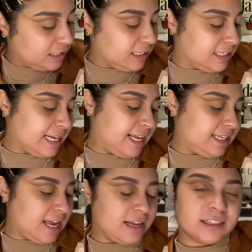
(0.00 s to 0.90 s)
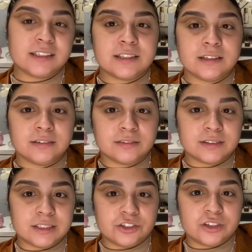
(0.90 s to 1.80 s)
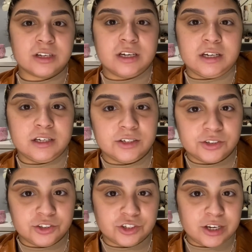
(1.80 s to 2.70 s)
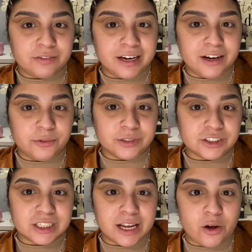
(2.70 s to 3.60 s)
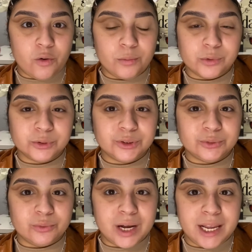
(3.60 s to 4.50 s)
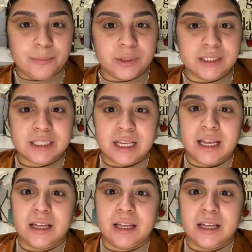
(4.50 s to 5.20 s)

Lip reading: Latex. This shade right here, which is like almost white, but it's like a